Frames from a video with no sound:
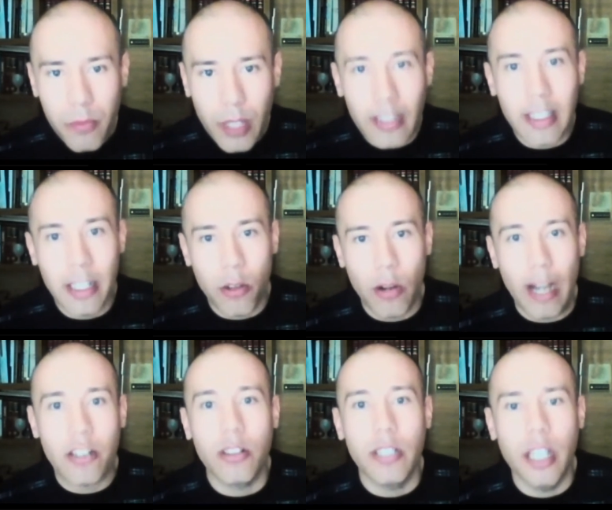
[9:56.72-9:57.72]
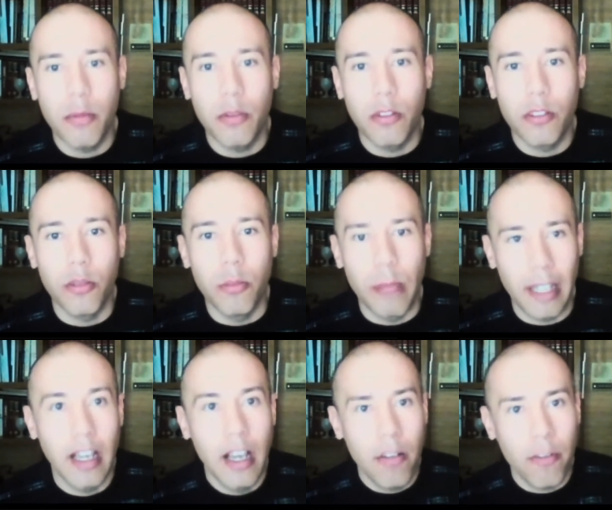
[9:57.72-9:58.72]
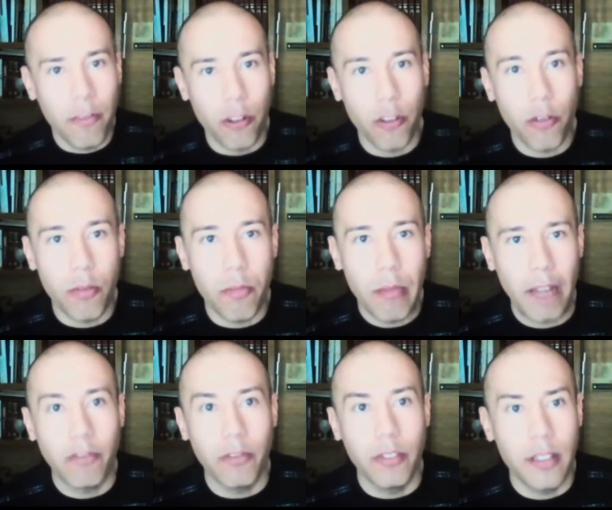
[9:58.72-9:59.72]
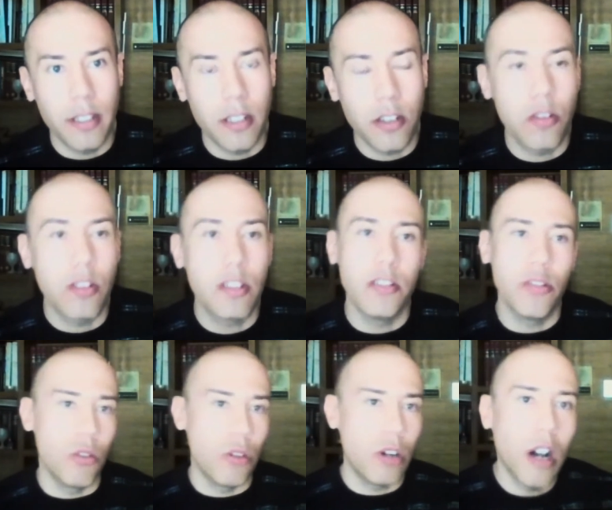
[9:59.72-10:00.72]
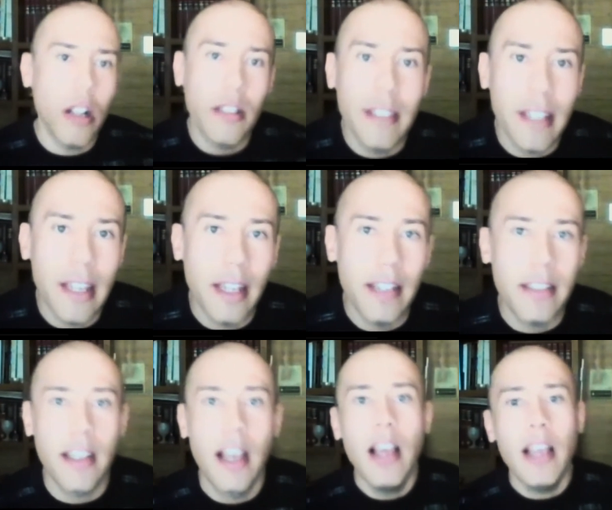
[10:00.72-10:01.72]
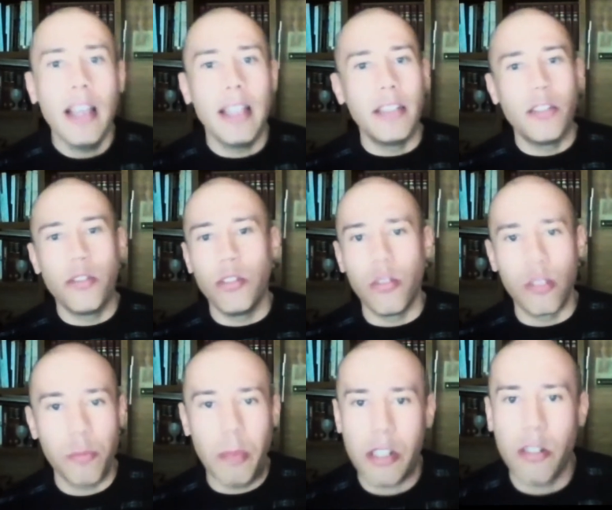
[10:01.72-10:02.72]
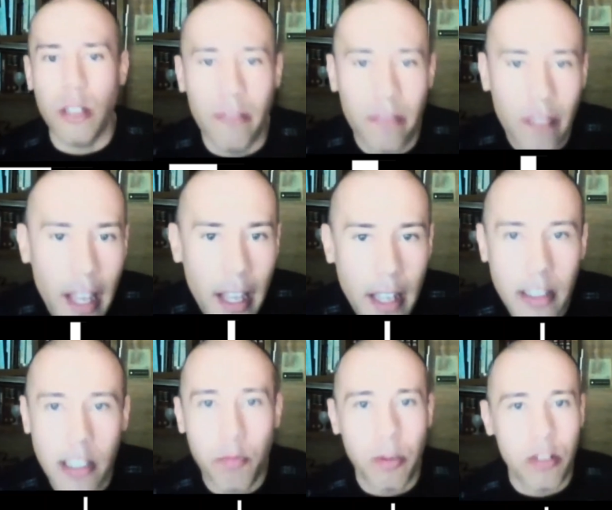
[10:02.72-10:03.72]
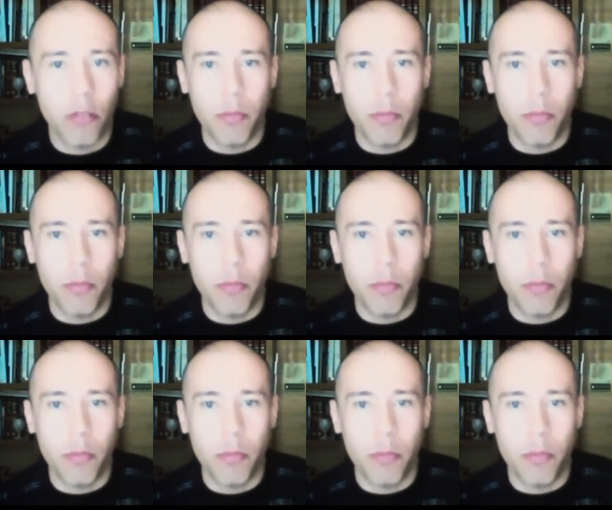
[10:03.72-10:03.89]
then you're actually able to make further impactful decisions into your holidays, into your special events, special